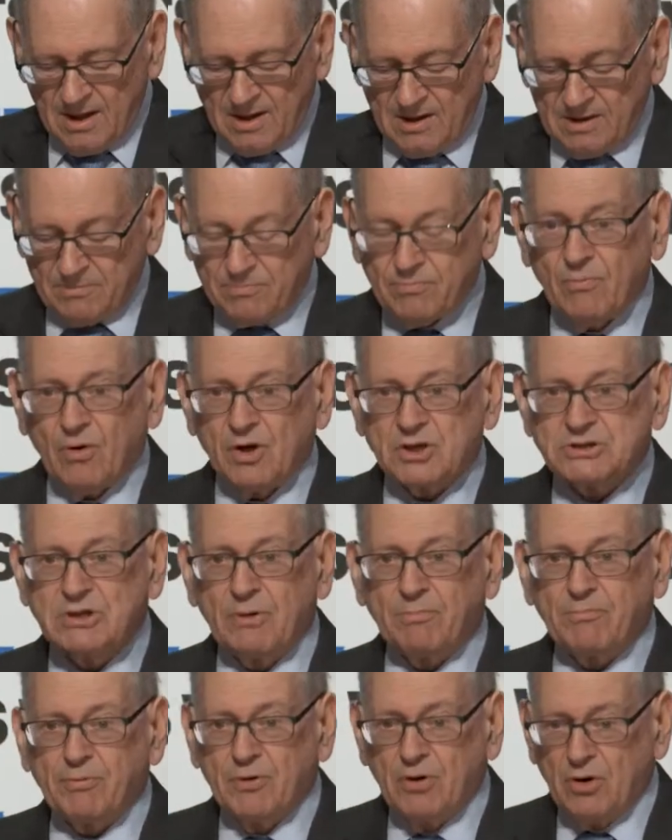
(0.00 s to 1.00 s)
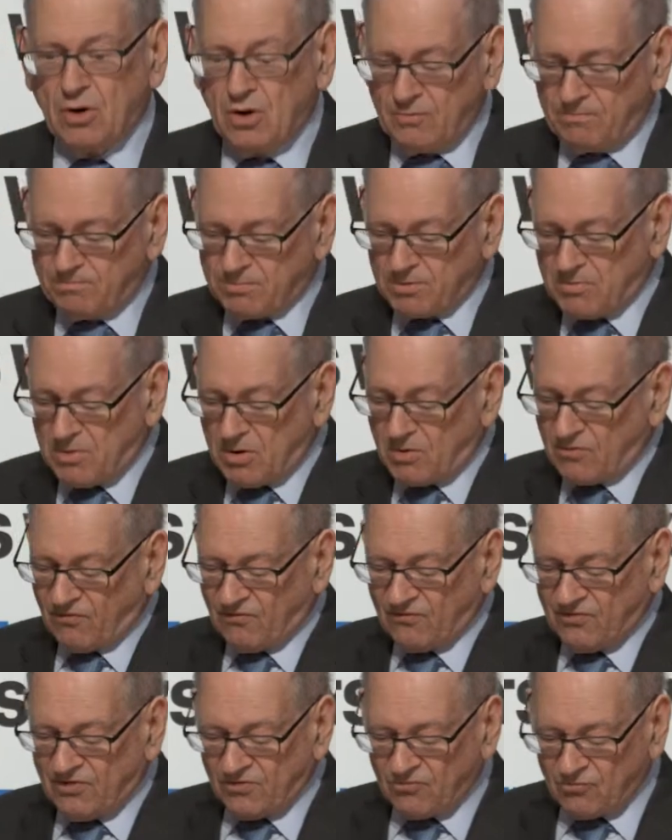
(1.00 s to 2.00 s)
It also
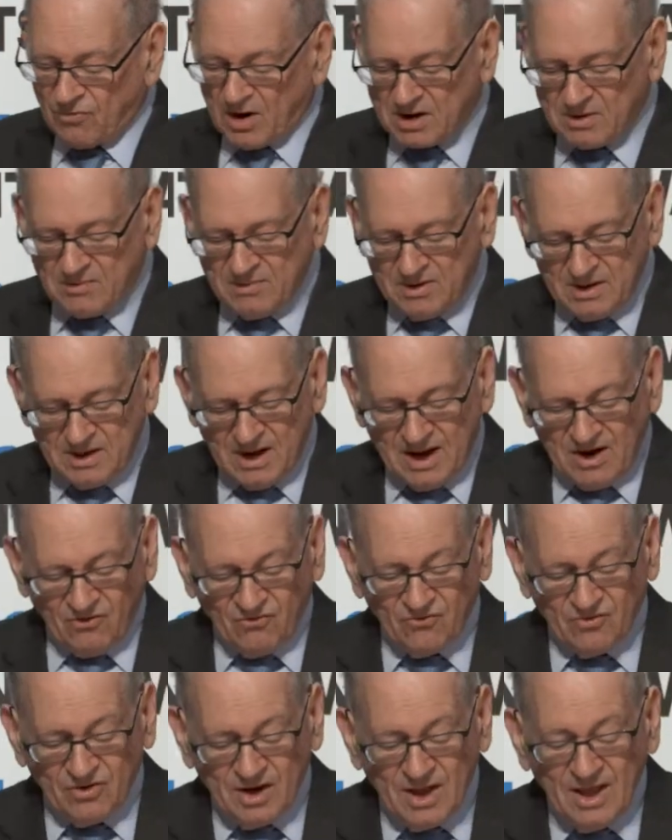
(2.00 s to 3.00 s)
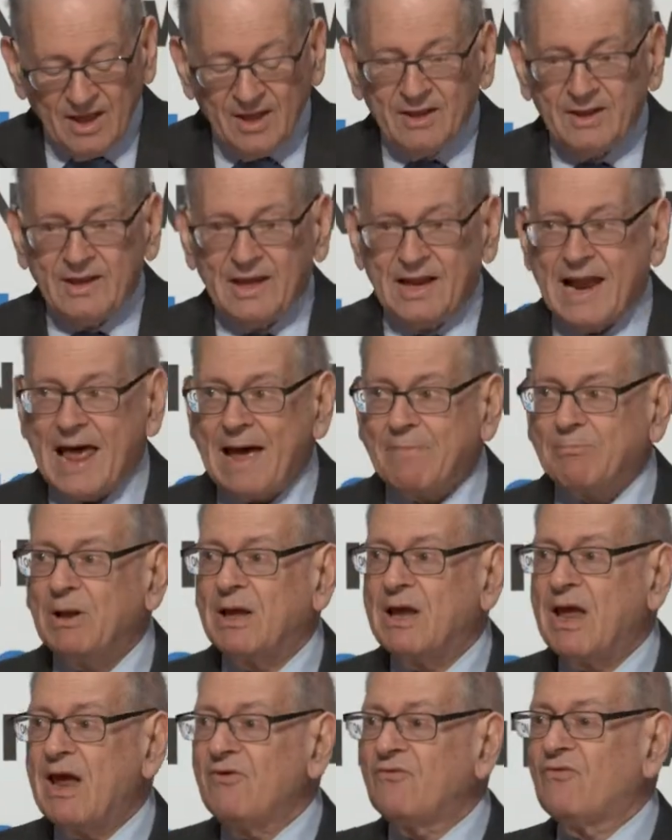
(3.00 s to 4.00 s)
promotes this recommendation and
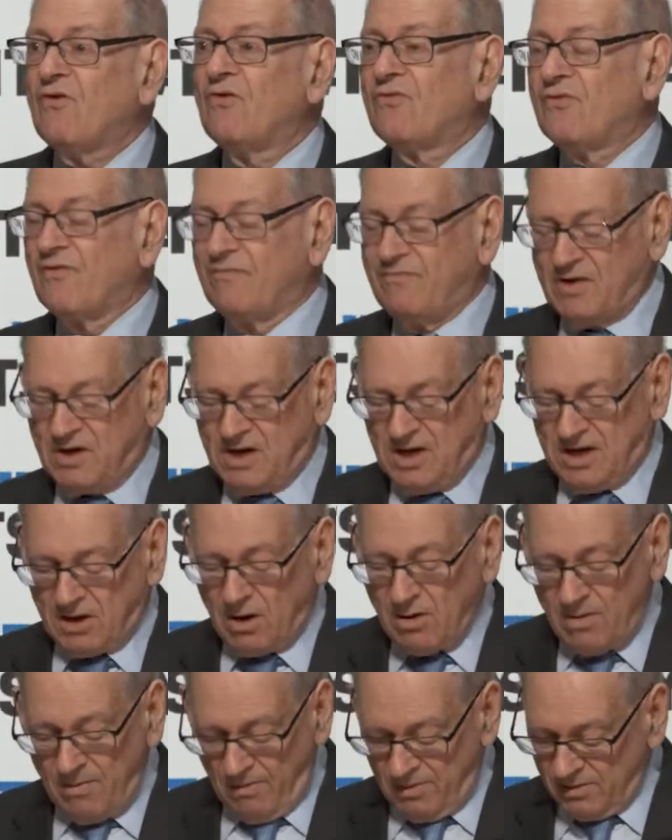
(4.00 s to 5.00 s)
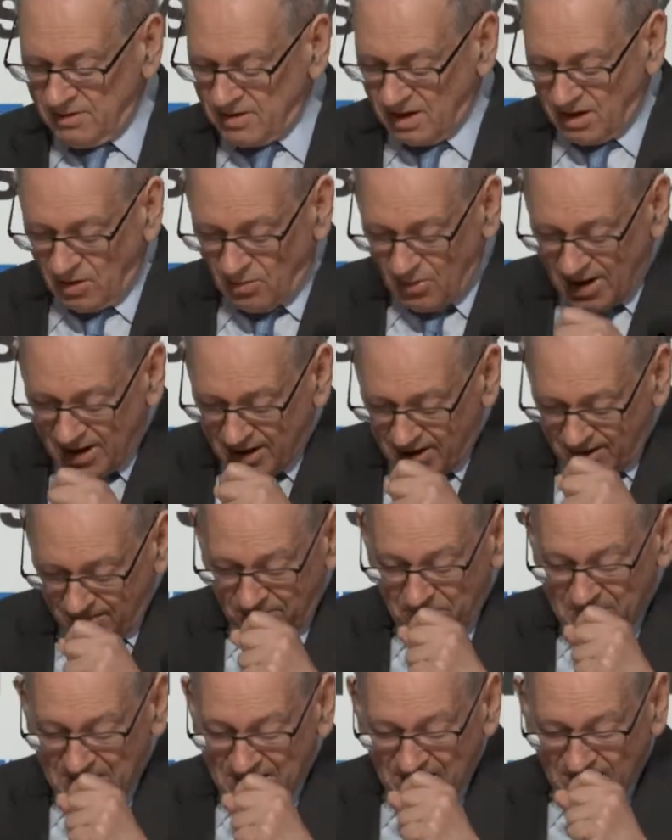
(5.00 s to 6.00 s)
applications of the DOA
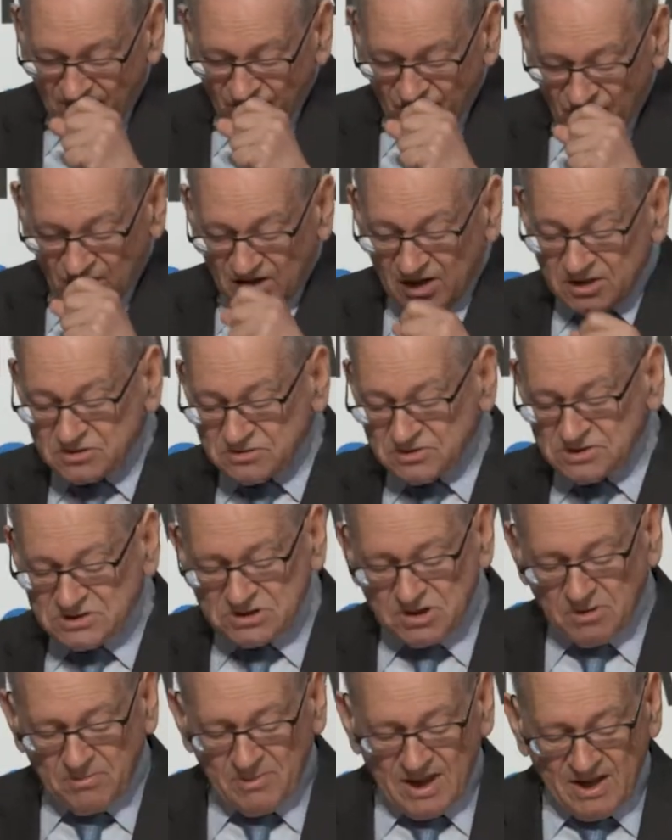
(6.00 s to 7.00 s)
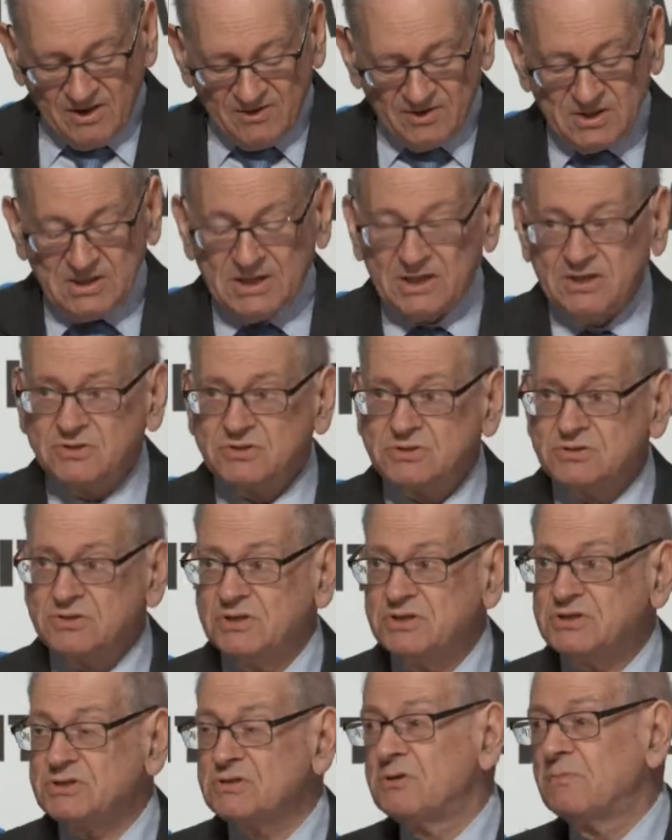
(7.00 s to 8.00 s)
in many different countries, domains, and
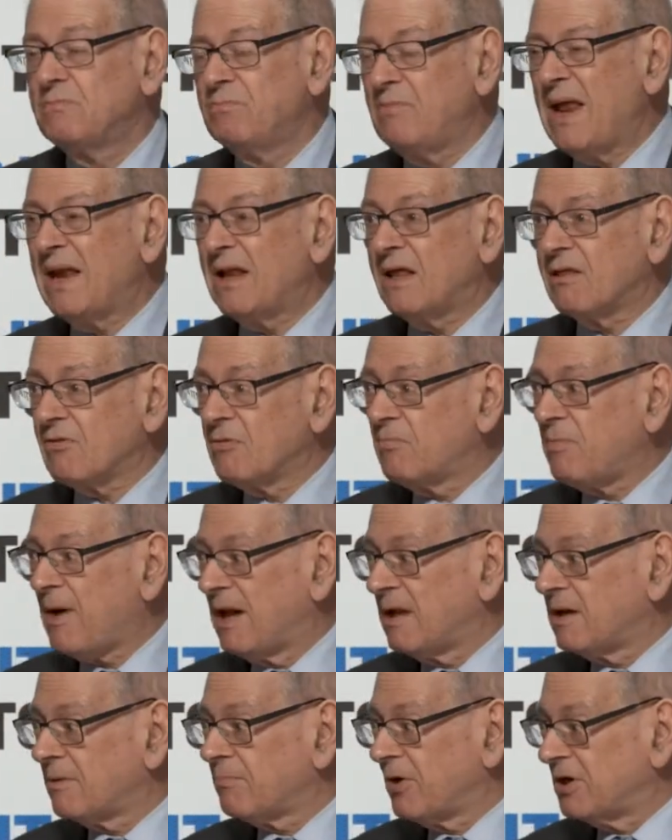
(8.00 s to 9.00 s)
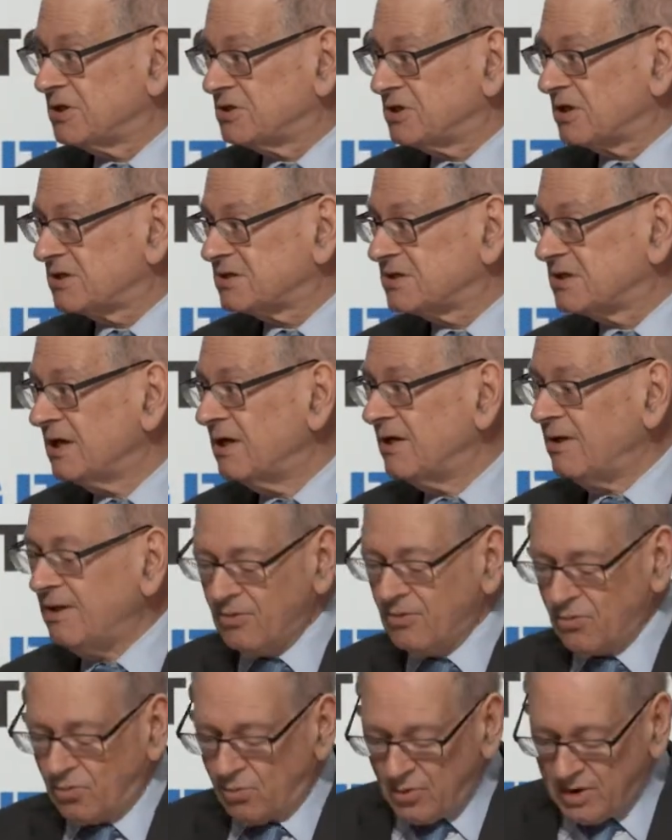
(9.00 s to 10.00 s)
industries, mainly through pilot projects.
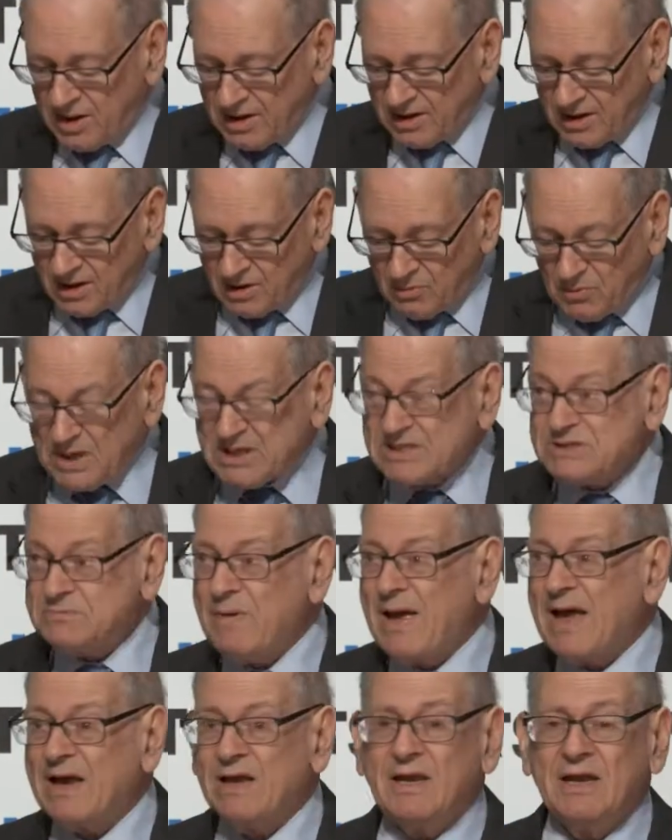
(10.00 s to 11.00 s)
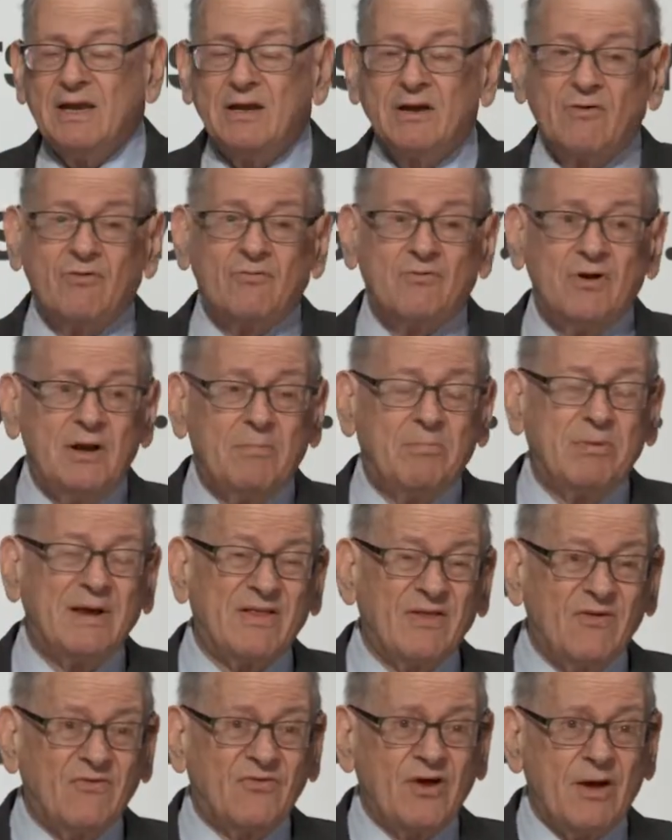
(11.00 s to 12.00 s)
We expect industry to
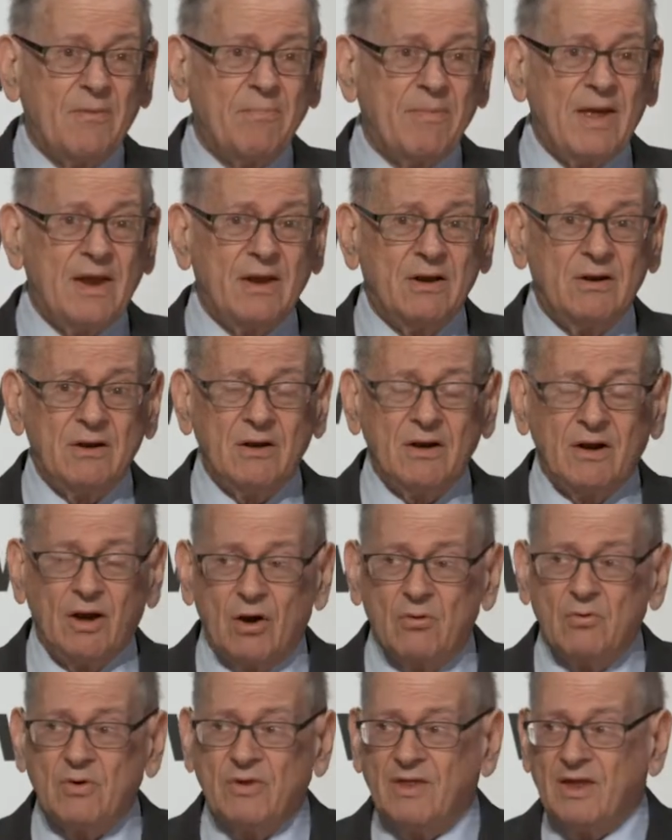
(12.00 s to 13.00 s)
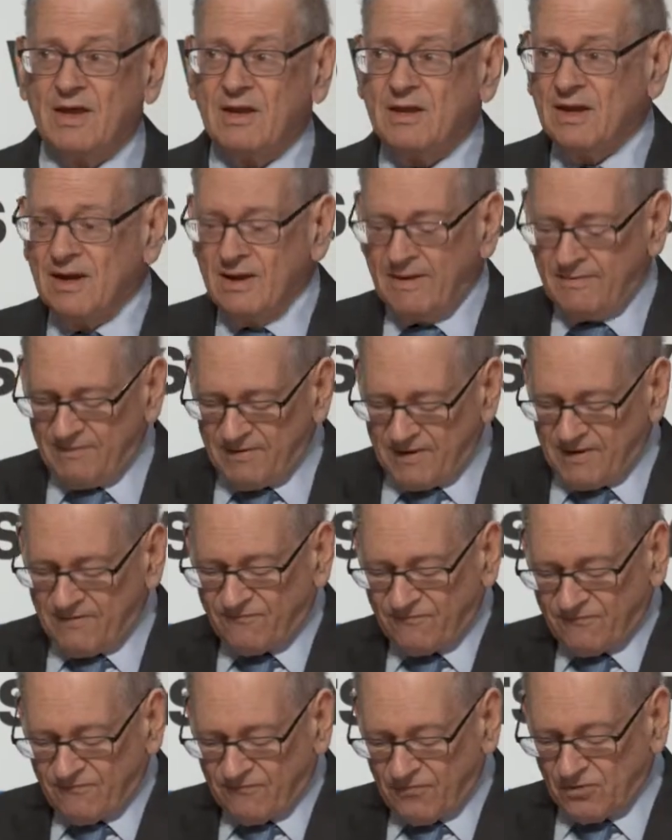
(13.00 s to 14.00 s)
pick this up and go with it if
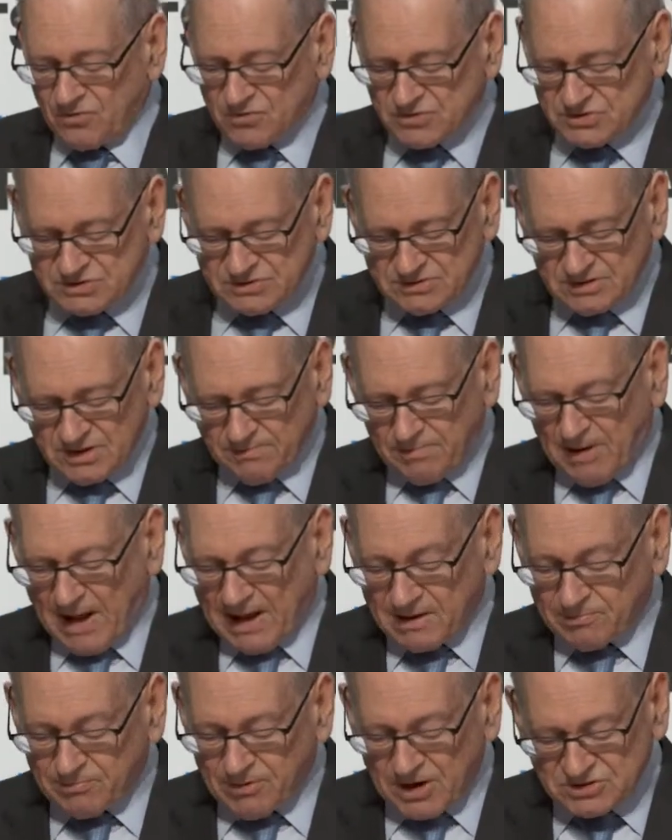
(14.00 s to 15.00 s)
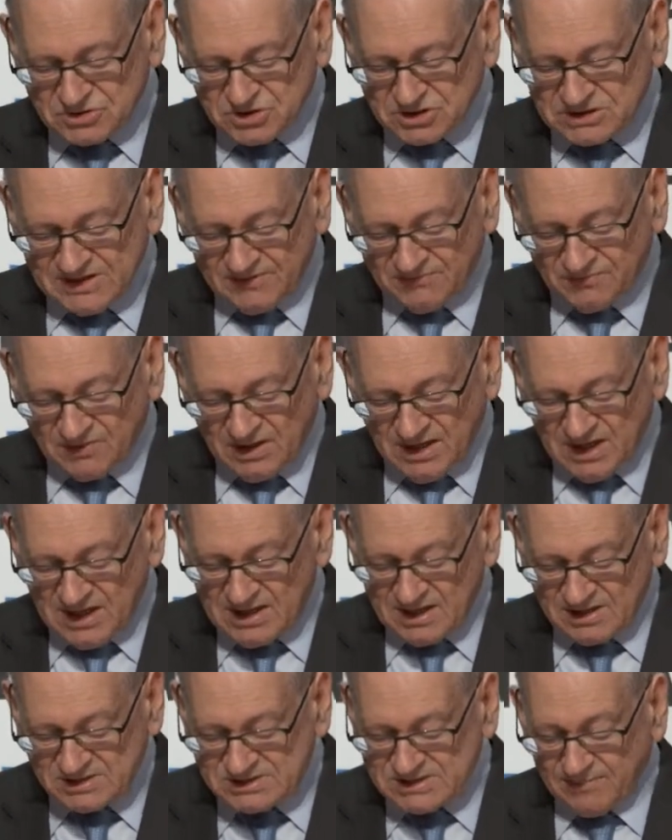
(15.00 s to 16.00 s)
those pilot projects ever lead
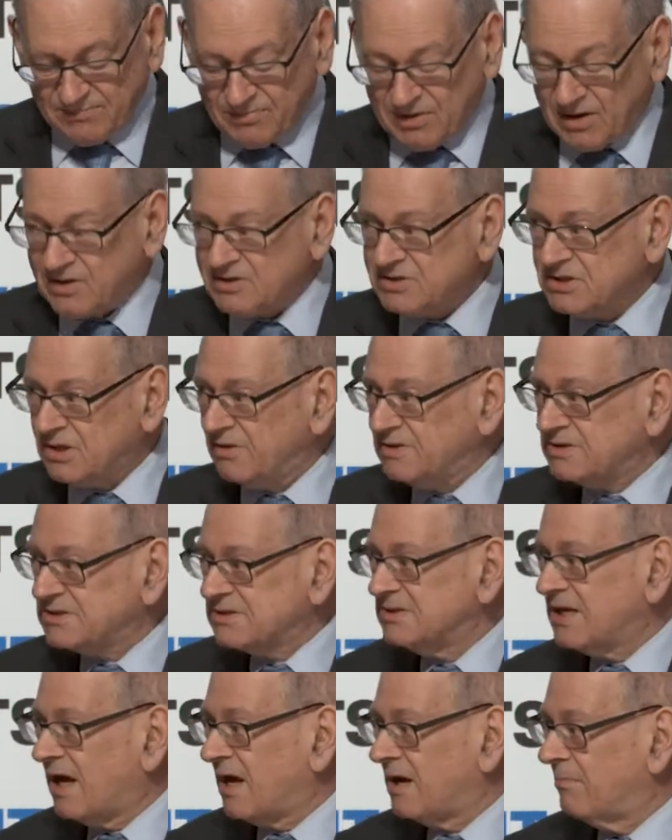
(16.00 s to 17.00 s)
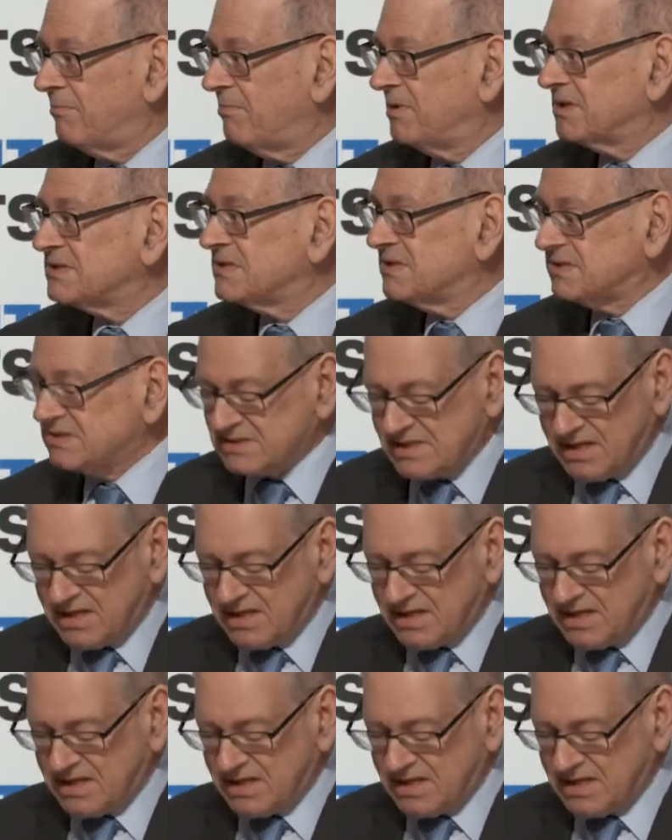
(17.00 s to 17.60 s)
to something. So this is not a business